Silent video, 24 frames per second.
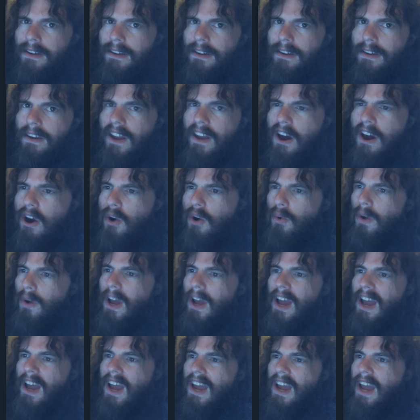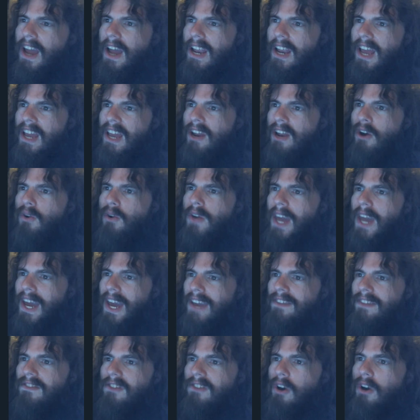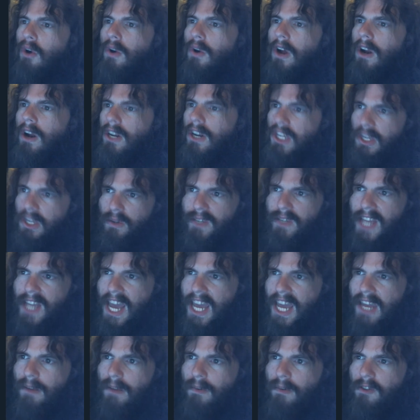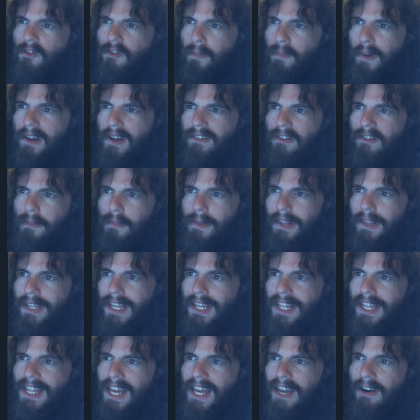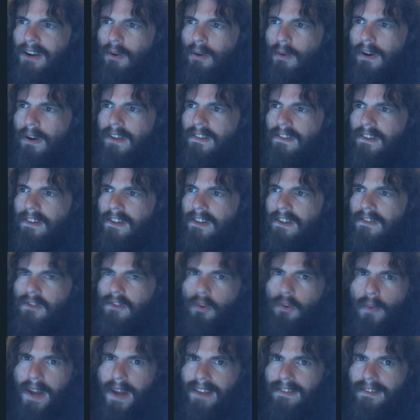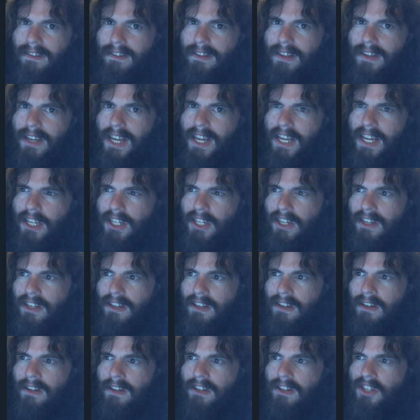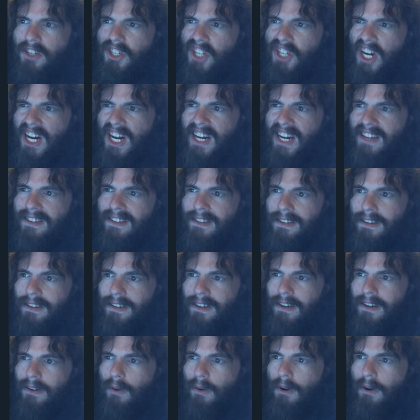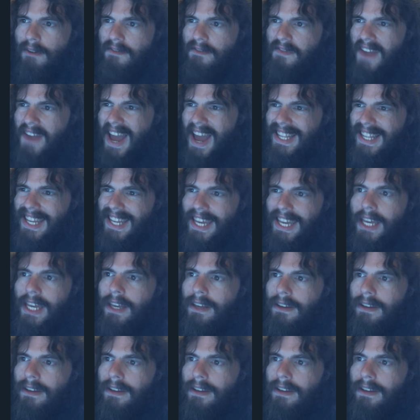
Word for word: No. And, and okay, so are you taking responsibility then, or is it just the rest of the nation? John? Or Vali?